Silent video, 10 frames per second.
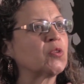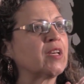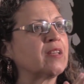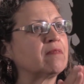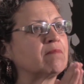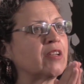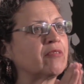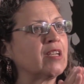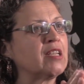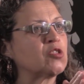They, they
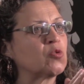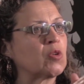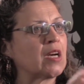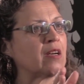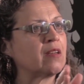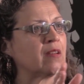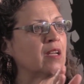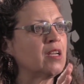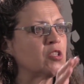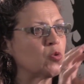really took, uh,
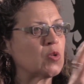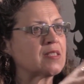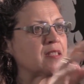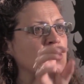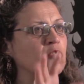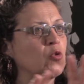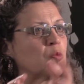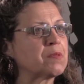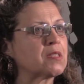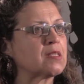took us in
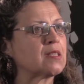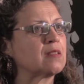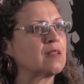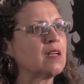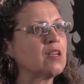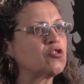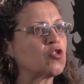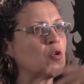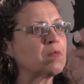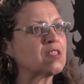groups and
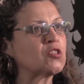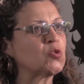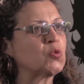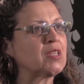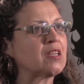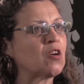drove us to the